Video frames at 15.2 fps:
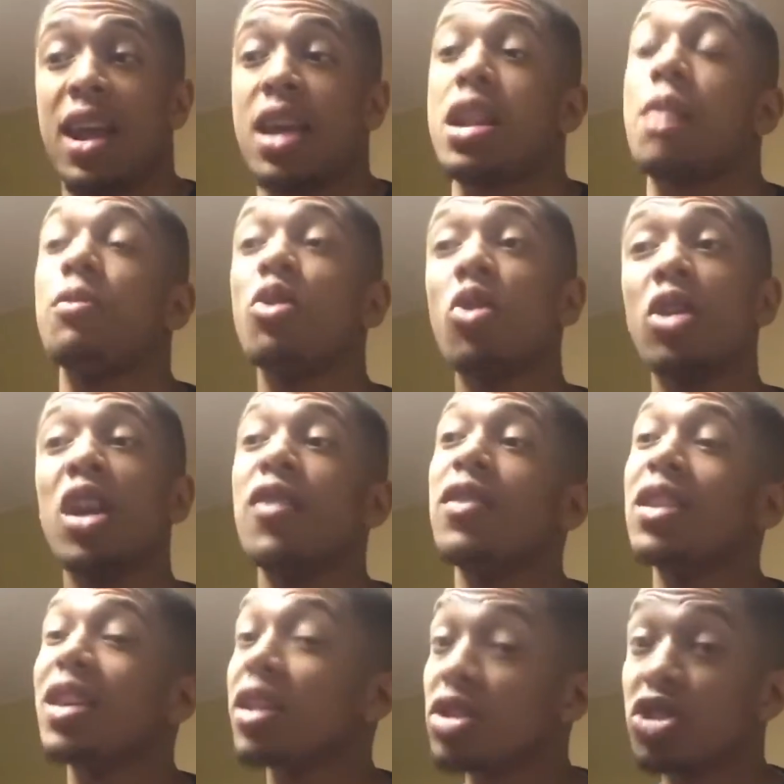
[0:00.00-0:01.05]
And I'm gonna go
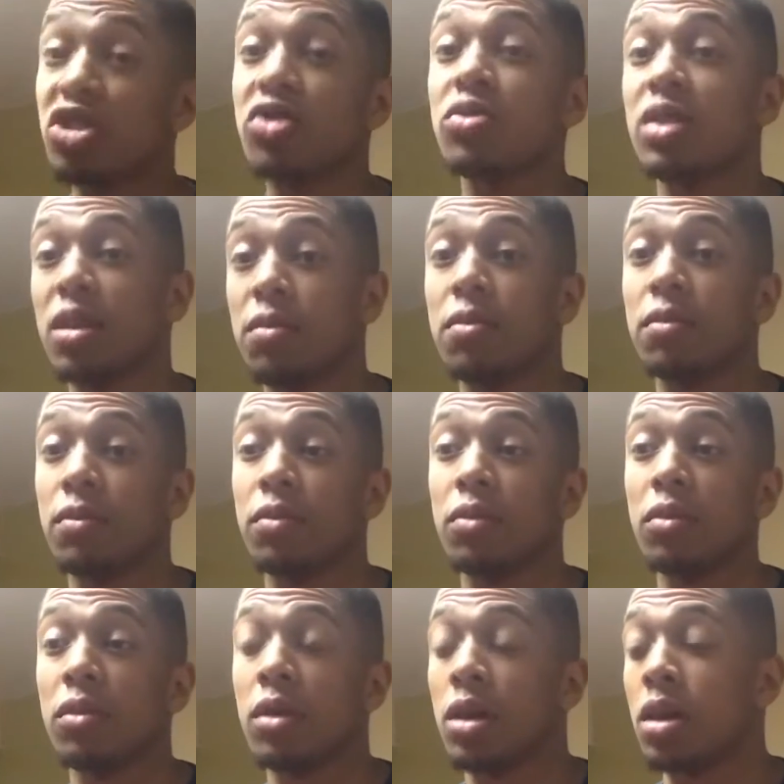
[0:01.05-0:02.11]
even extreme,
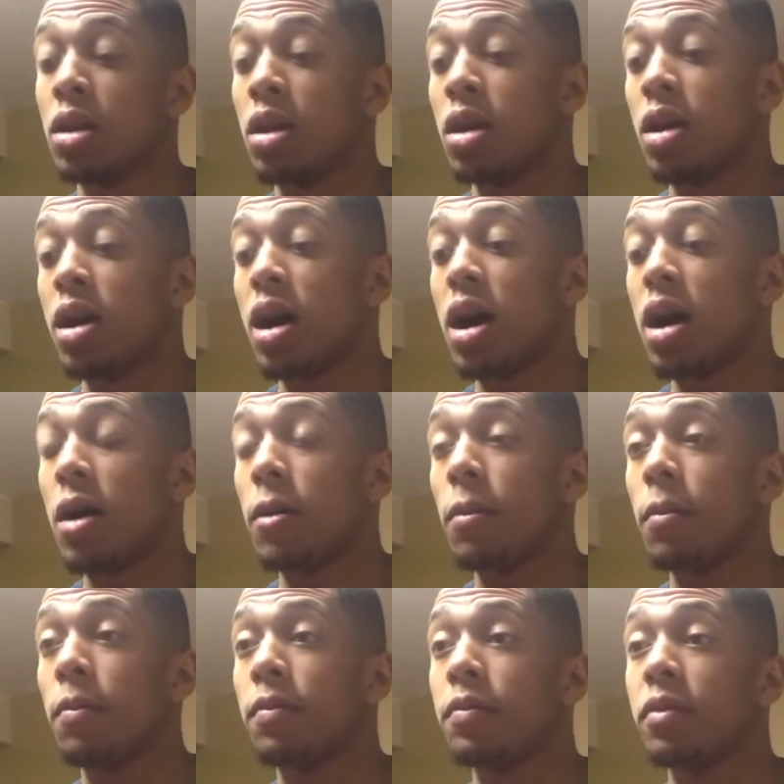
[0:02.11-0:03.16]

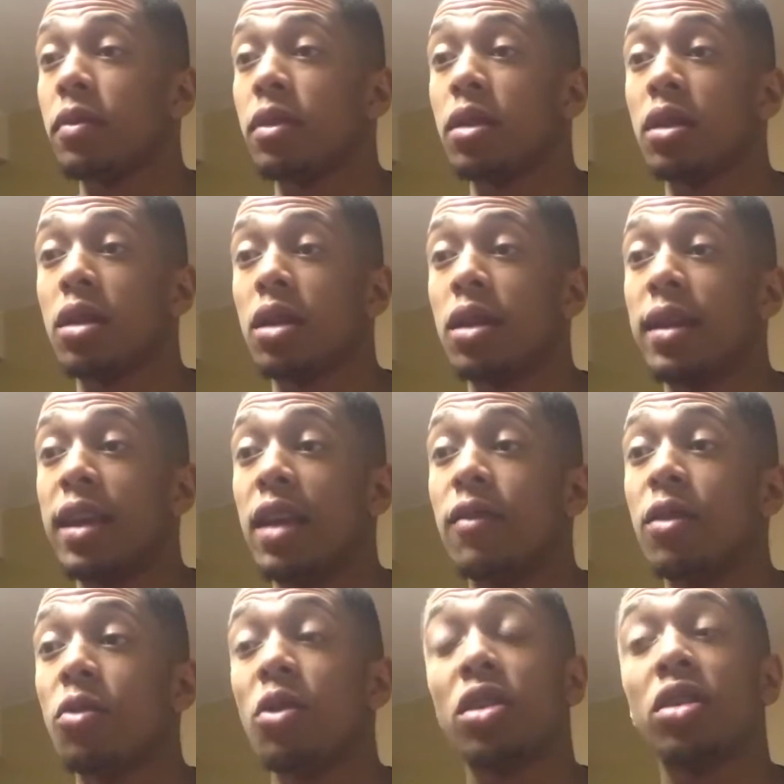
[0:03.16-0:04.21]
um,
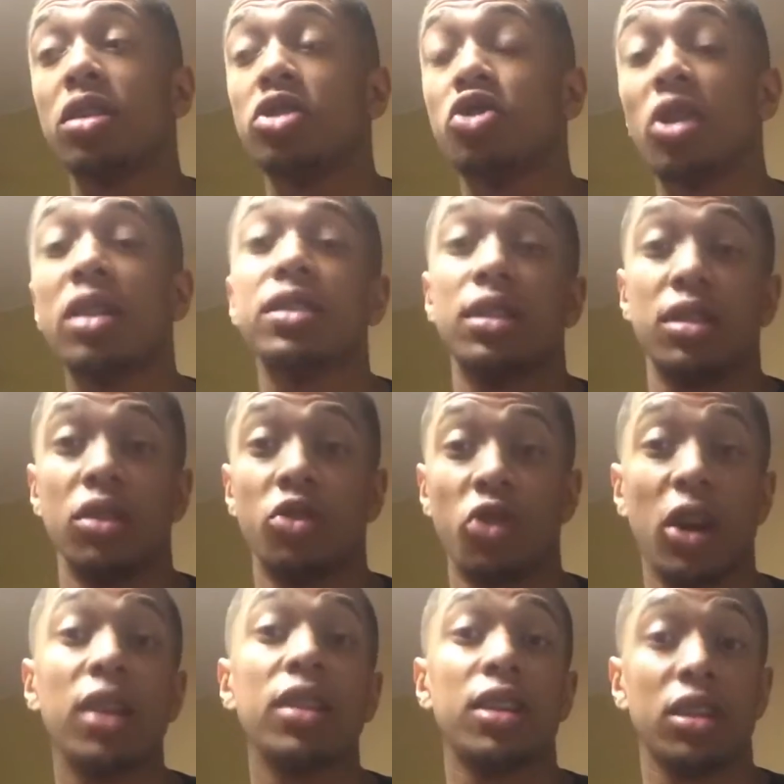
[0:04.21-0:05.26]
even with drugs,
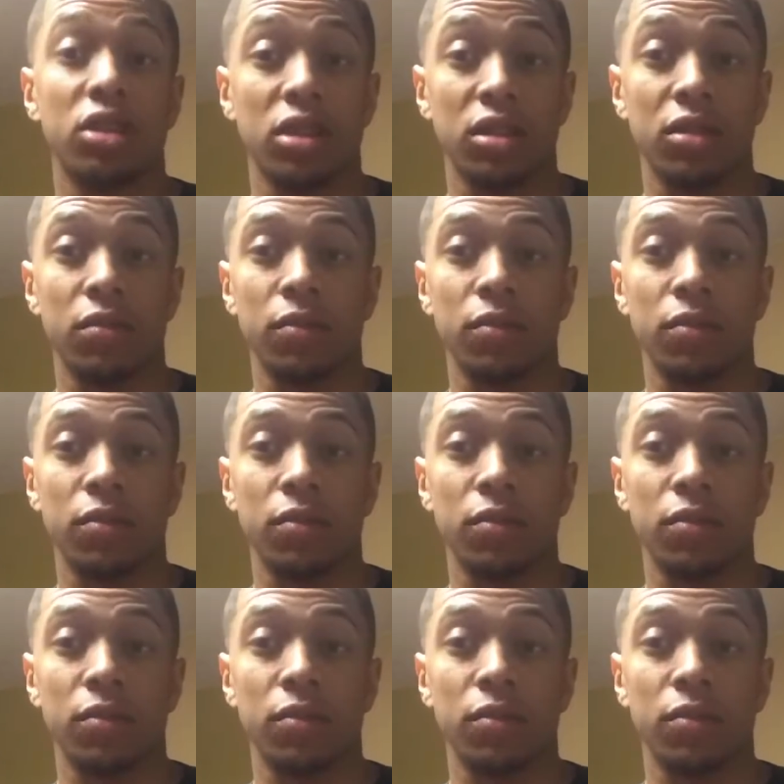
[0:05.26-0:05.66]
drug addiction.